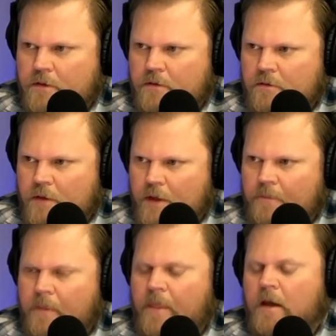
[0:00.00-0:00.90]
Right.
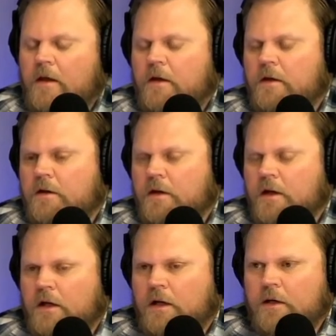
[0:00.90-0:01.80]

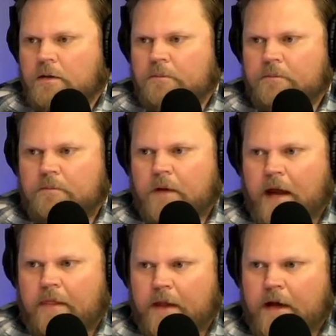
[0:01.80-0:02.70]
Um,
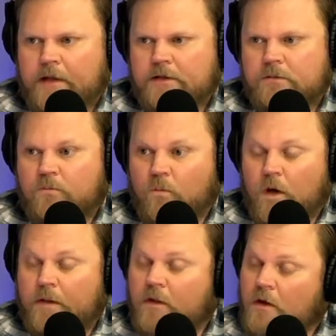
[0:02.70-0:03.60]
and that's
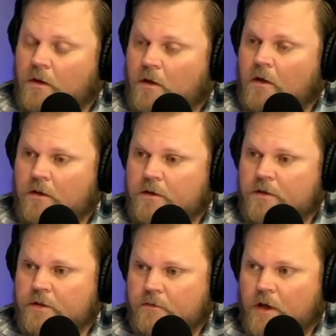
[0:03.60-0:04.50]
what the laws
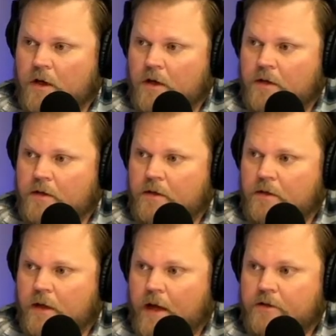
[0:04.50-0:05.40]
of God
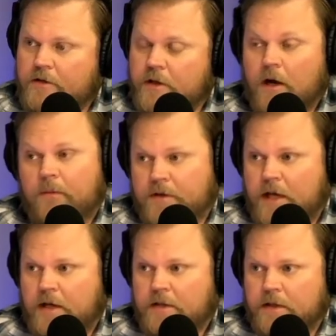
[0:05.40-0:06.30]
actually are
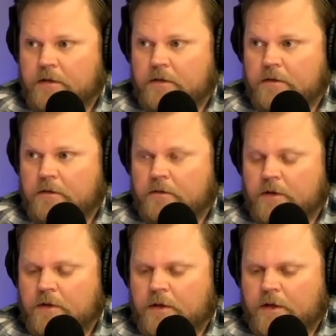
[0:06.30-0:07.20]
protecting.
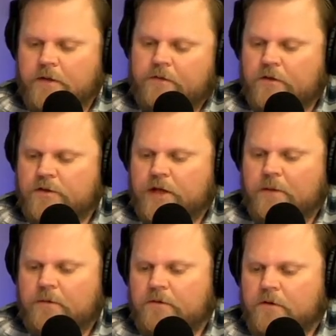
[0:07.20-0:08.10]
Uh, the first
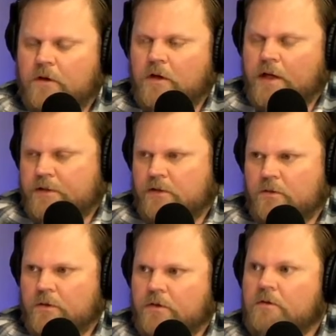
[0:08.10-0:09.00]
table of the law has to do
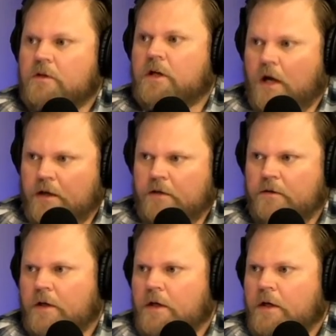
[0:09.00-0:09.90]
with God,
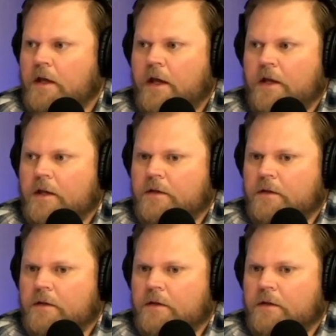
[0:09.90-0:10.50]
mm-hmm. and